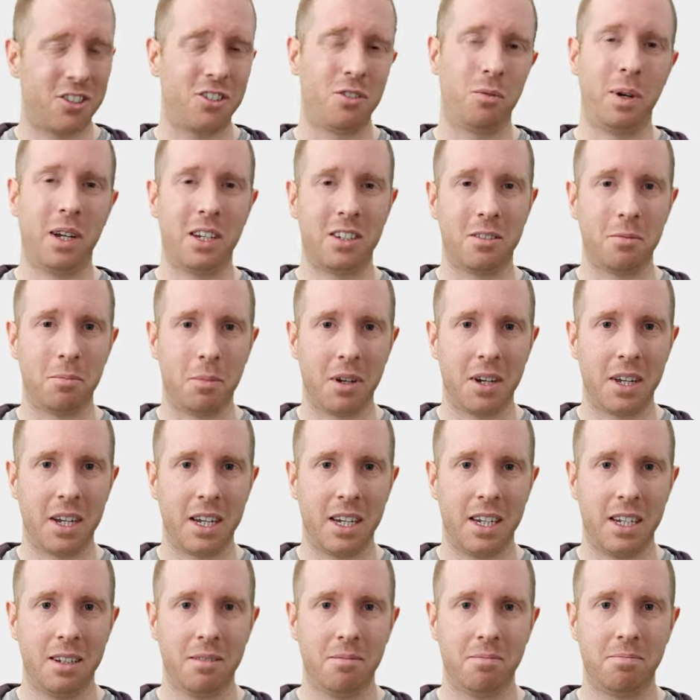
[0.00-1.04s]
just a waste of
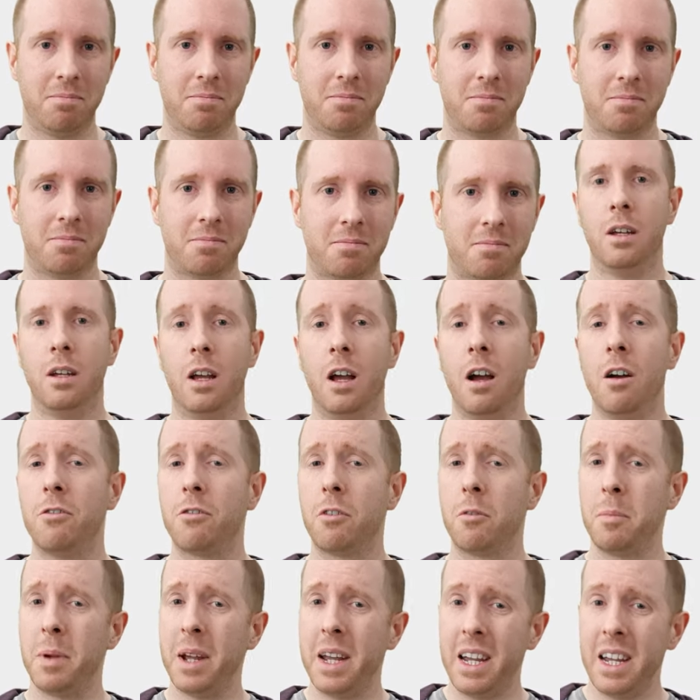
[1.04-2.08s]
money.
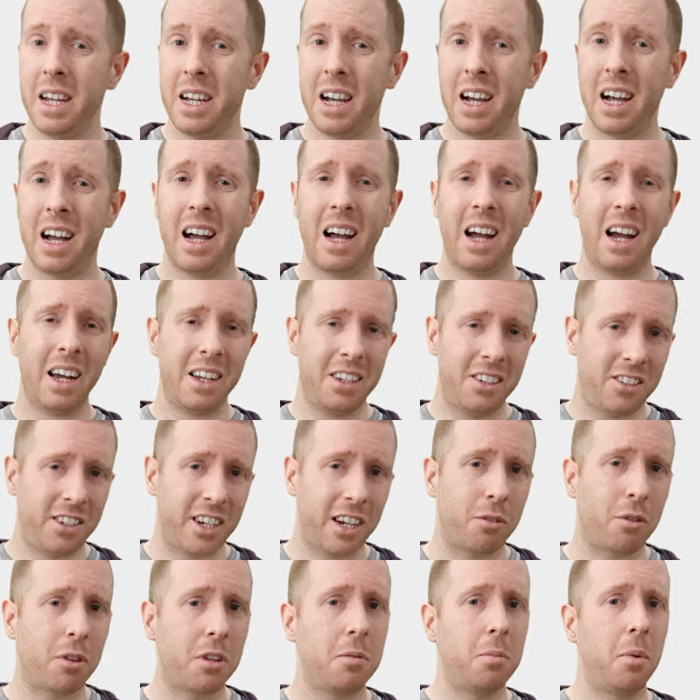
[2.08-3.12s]
For me, I'd
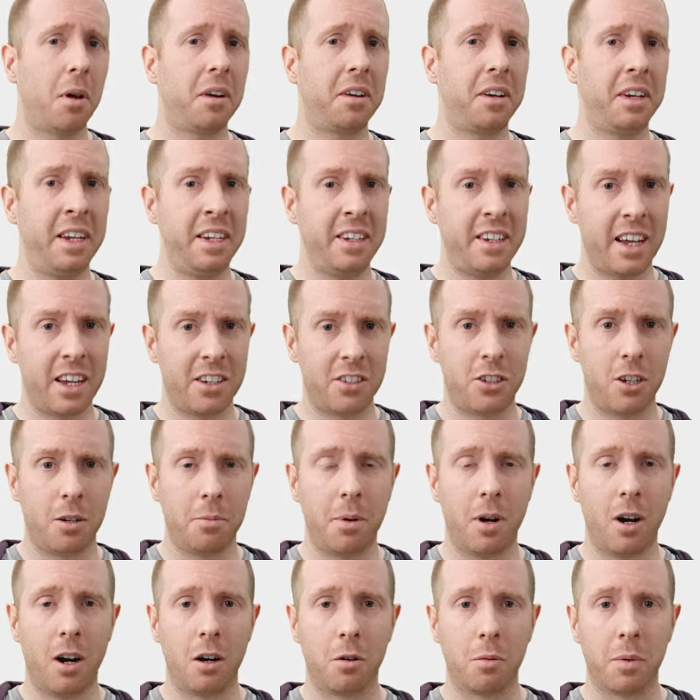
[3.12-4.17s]
stick with commodity desktop
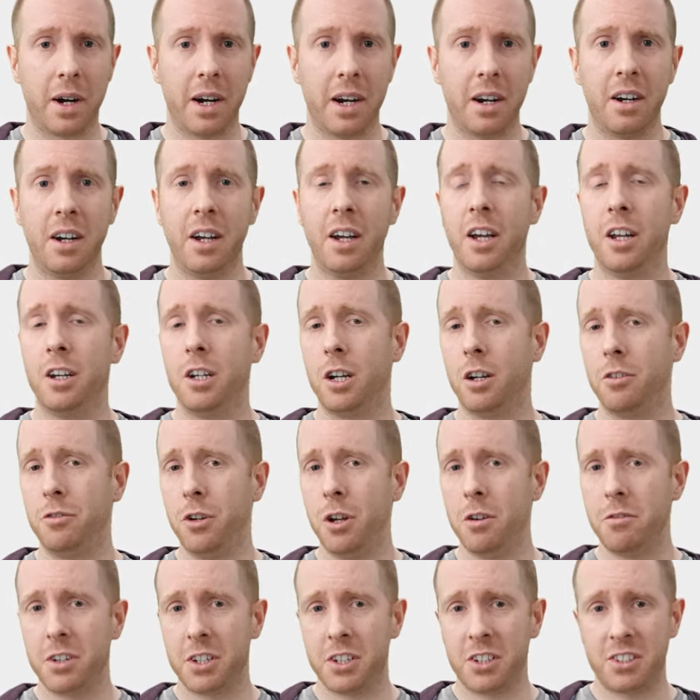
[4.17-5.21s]
hardware. Now, if you
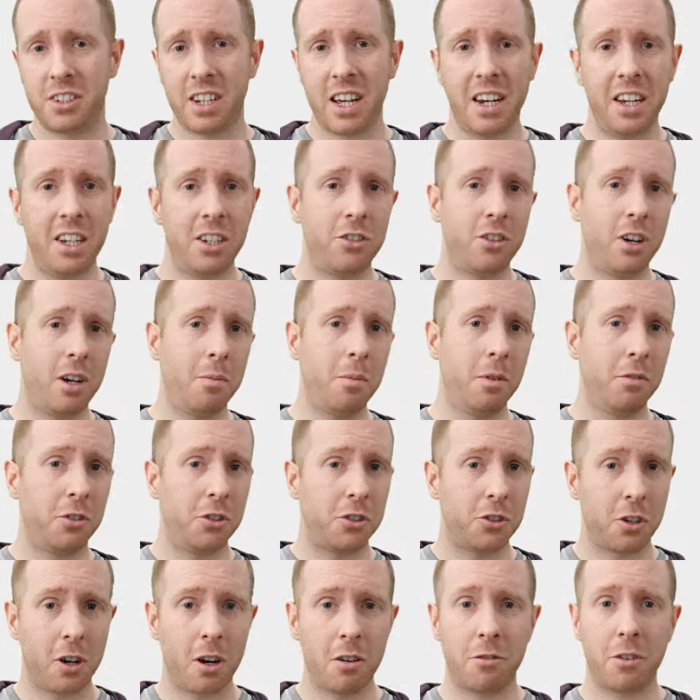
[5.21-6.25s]
have a steady stream of
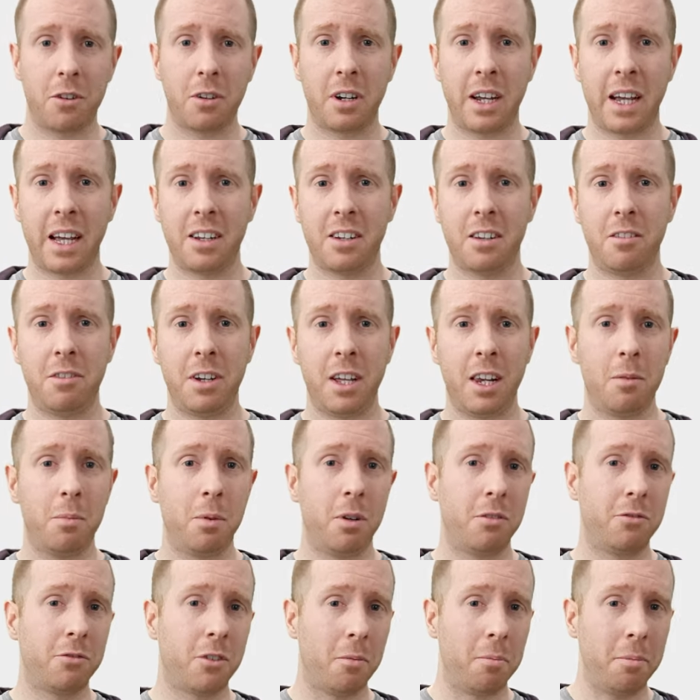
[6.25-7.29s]
server kit
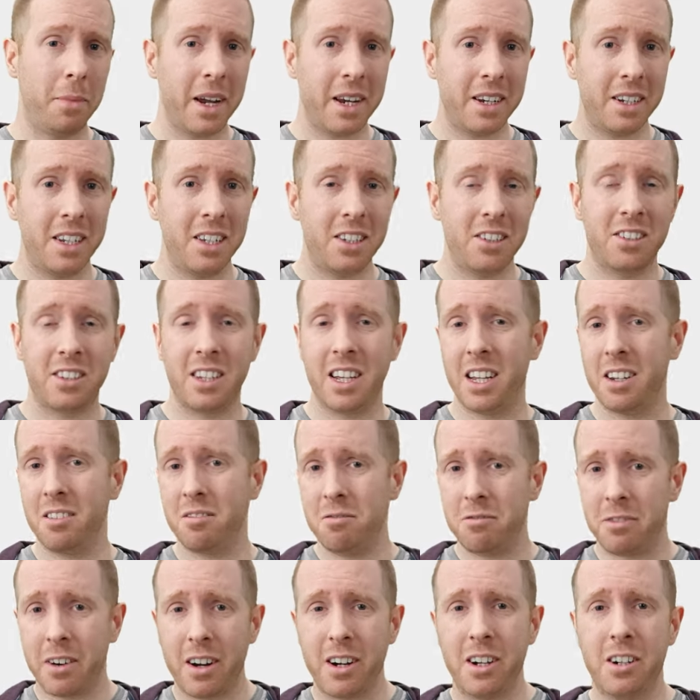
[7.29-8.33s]
available for maintenance, then
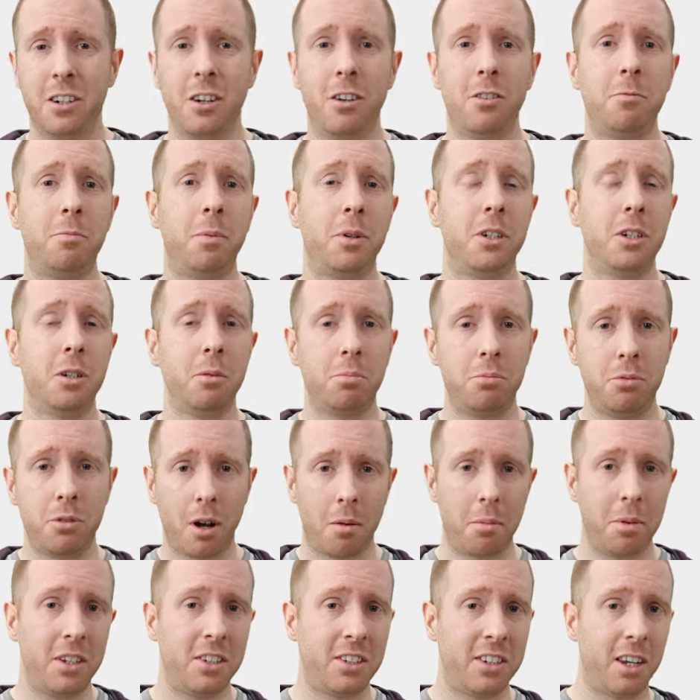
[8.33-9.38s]
fair enough, but you'll
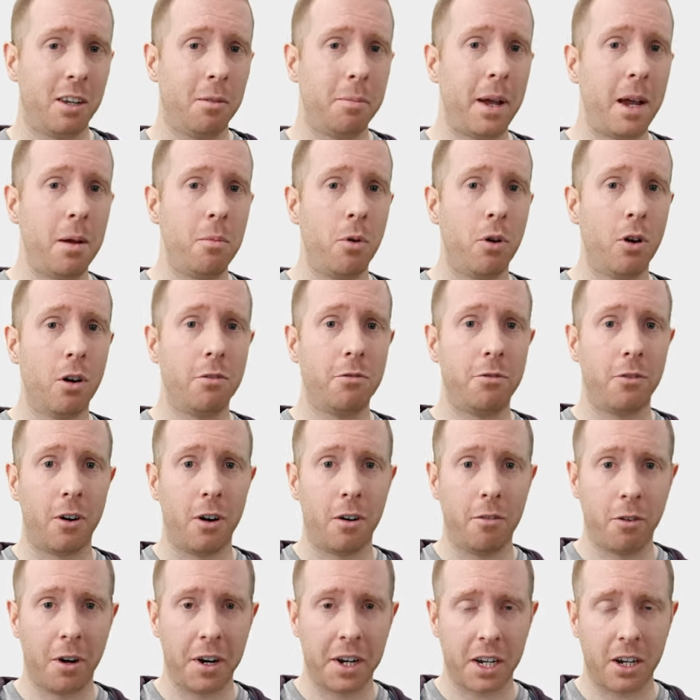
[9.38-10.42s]
probably still pay more
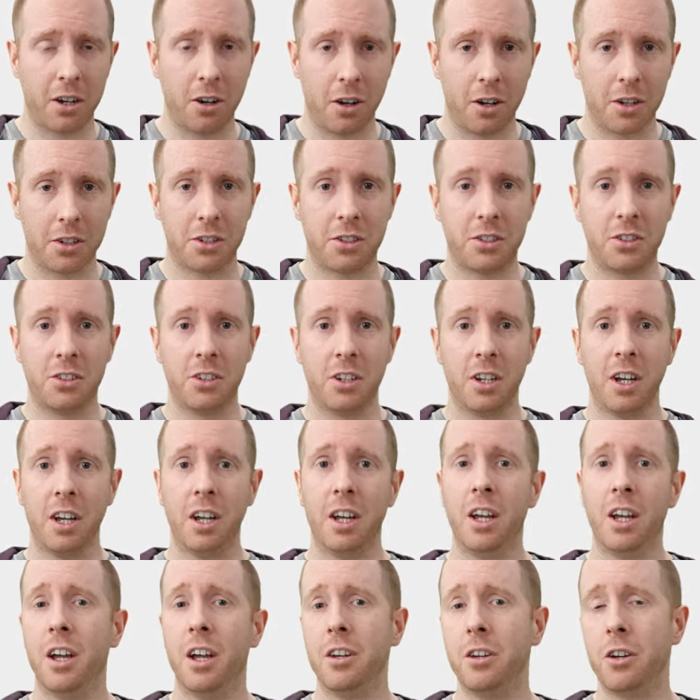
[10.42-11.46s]
for running costs.
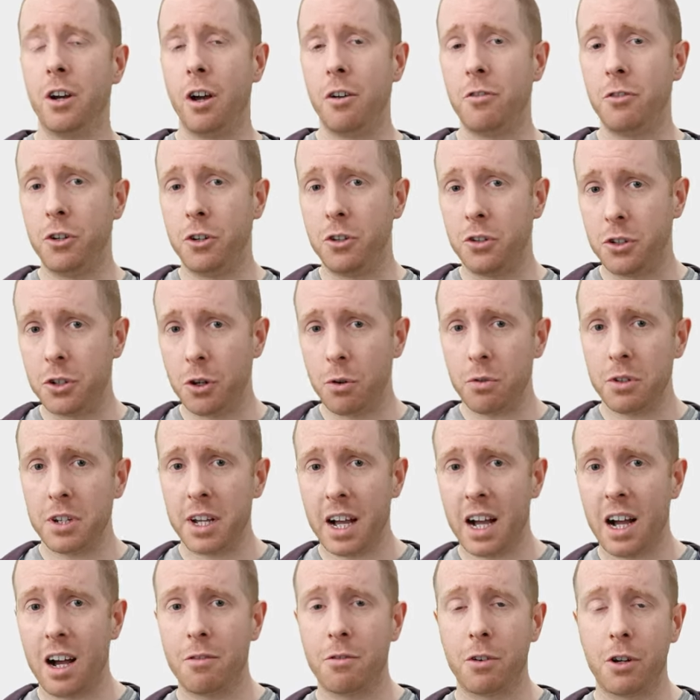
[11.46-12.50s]
Now, if you don't
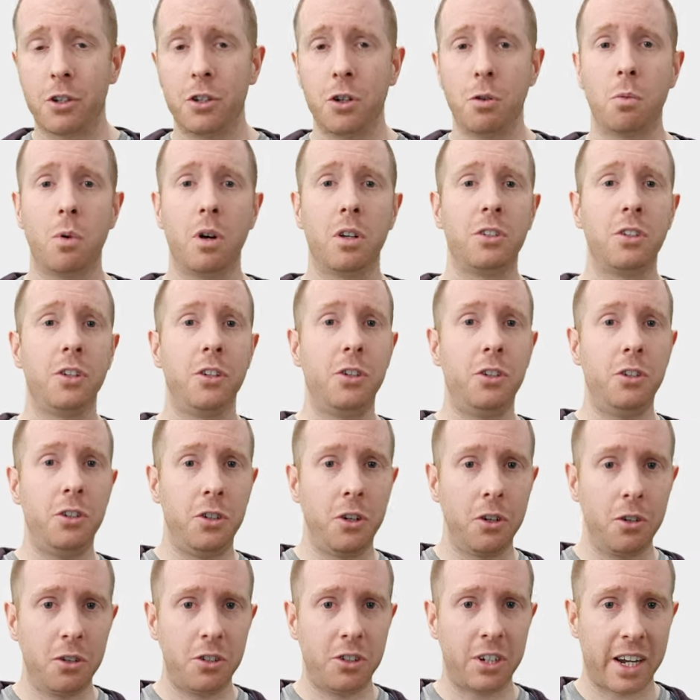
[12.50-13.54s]
have or don't want to
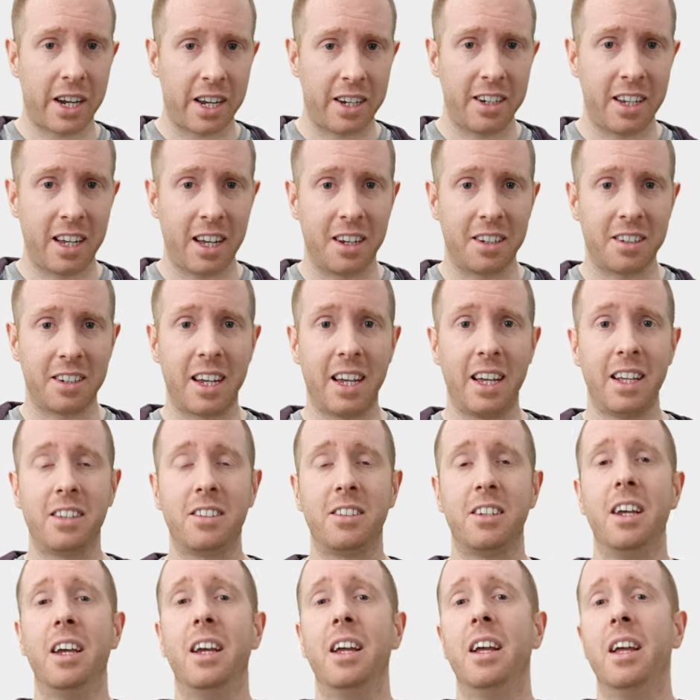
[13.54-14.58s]
use second-hand
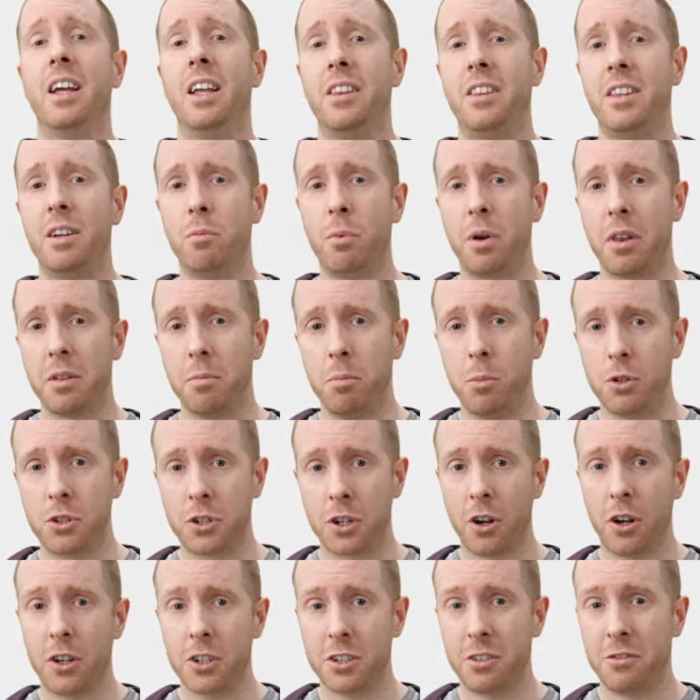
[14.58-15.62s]
kit, then one of the most
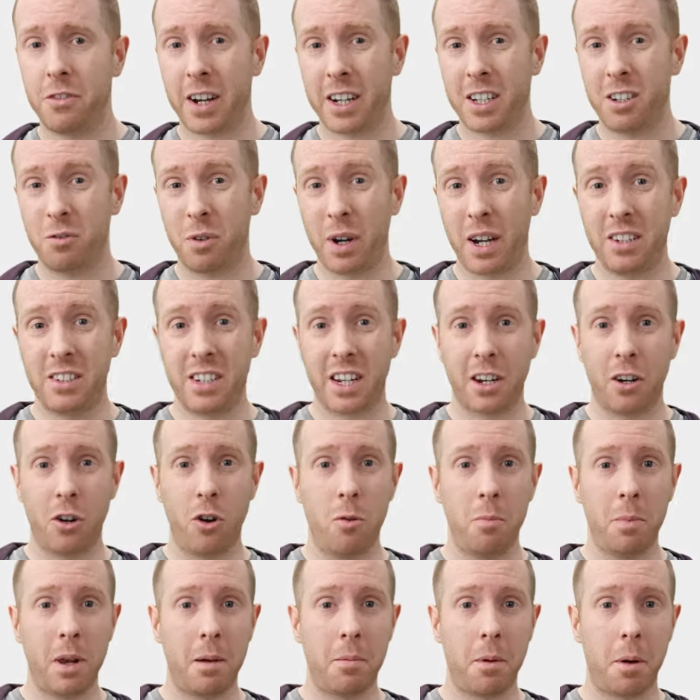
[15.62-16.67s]
cost-effective ways to get a
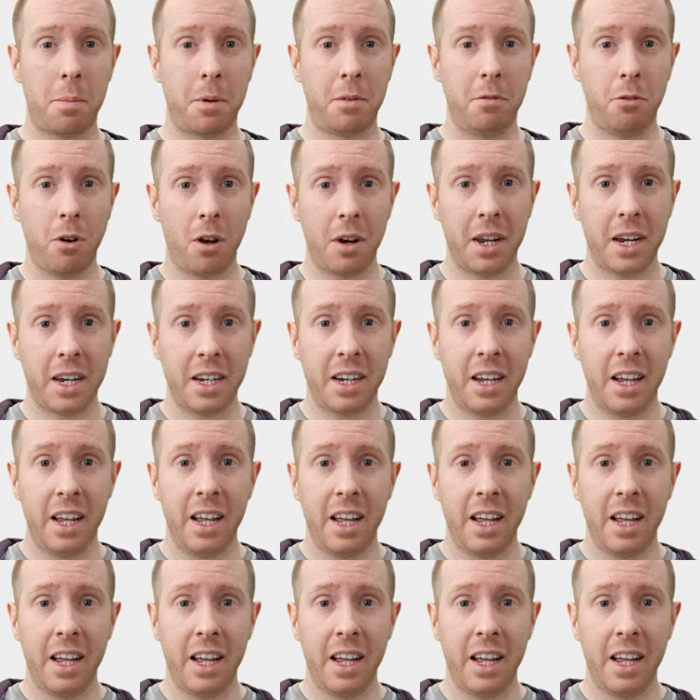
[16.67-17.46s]
home lab up and running